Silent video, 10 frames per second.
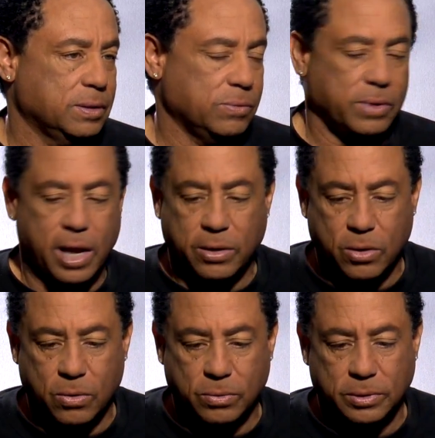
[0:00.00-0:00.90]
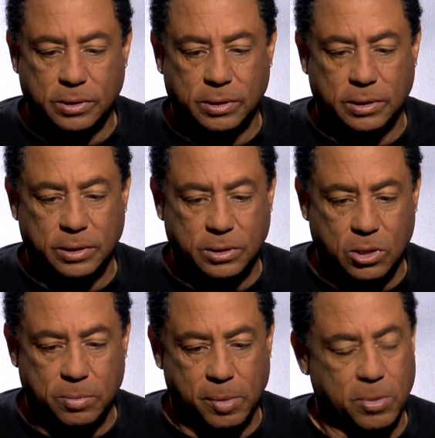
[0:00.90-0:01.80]
When they do, it's
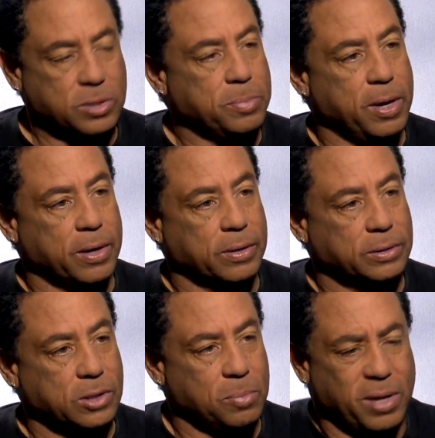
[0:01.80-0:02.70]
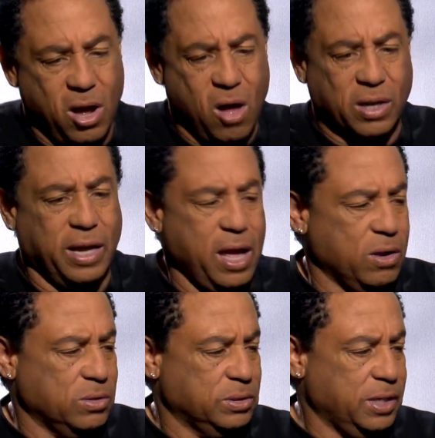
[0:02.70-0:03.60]
going to be much better, you know. But all the
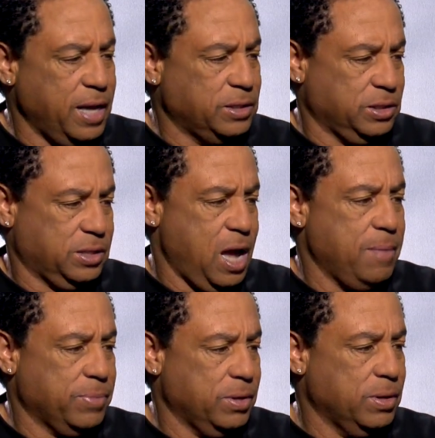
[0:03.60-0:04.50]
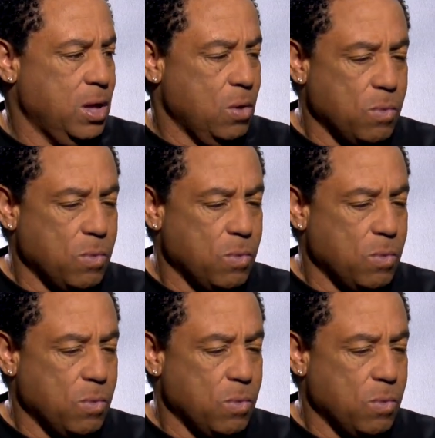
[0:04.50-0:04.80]
ghettos, it ain't just Compton.